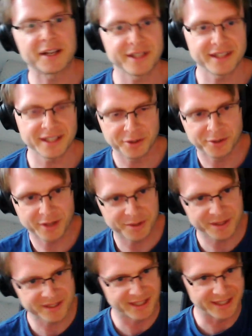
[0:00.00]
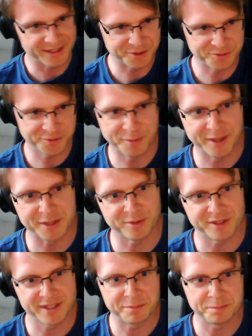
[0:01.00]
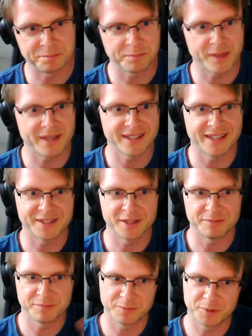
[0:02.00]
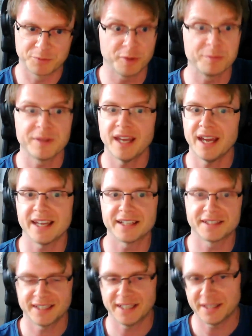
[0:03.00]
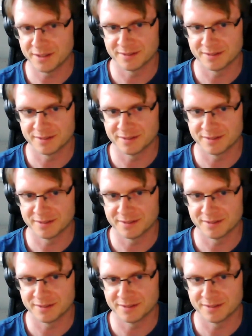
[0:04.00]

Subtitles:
because I think you're going to like those formats, whereas I'm making it that from the AST,